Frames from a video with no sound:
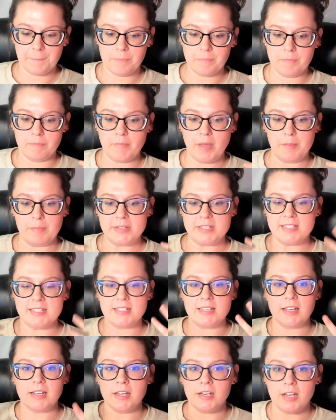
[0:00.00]
Maybe
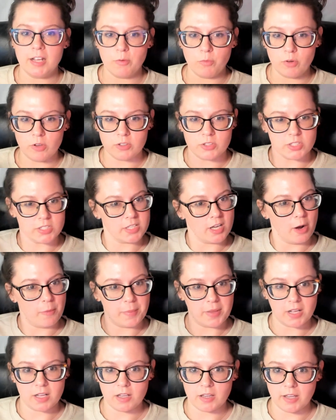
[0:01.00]
seeing it will just help
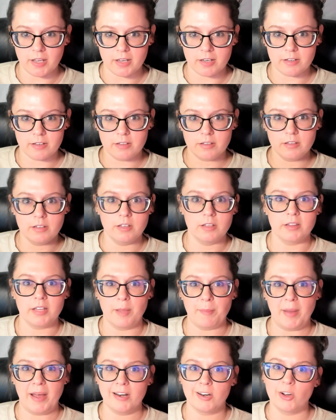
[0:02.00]
it click. They
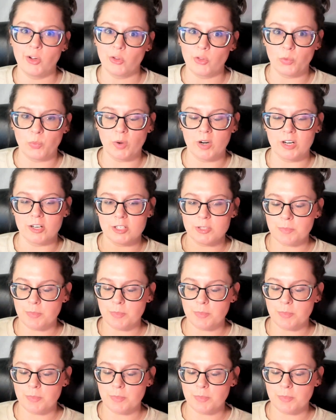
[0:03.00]
might know the words,